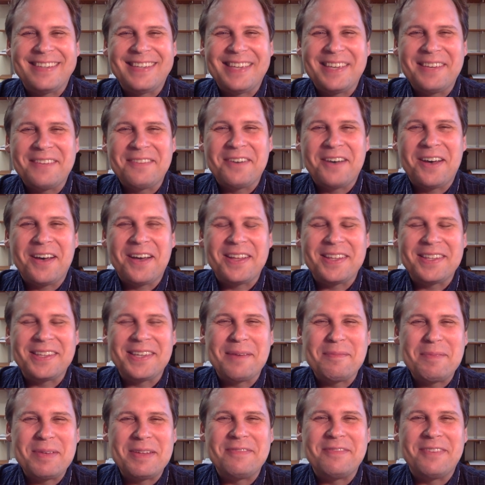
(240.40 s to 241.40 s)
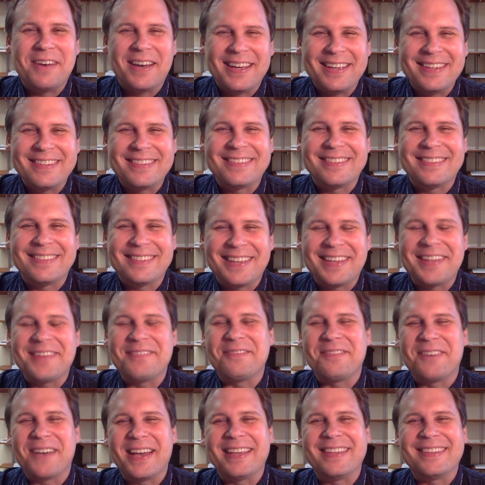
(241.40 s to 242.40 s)
to give hot tub advice
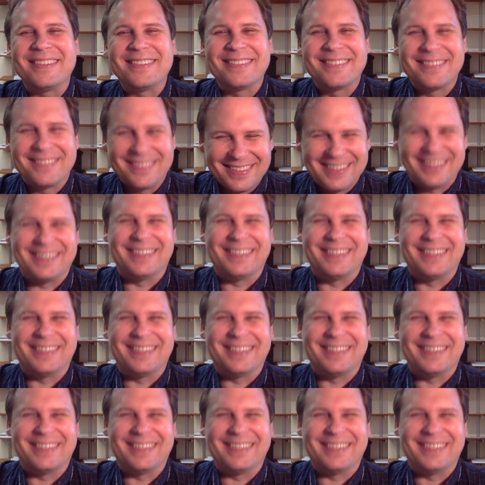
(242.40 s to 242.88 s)
advice